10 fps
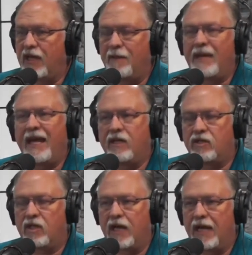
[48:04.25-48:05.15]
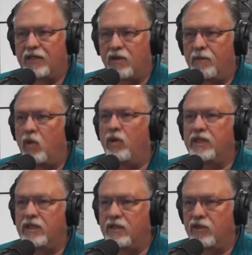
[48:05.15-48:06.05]
I'm a hands-on guy, so I'm
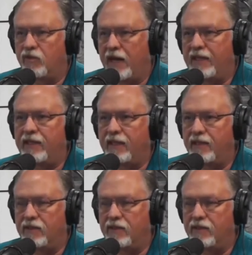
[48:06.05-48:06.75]
always directing,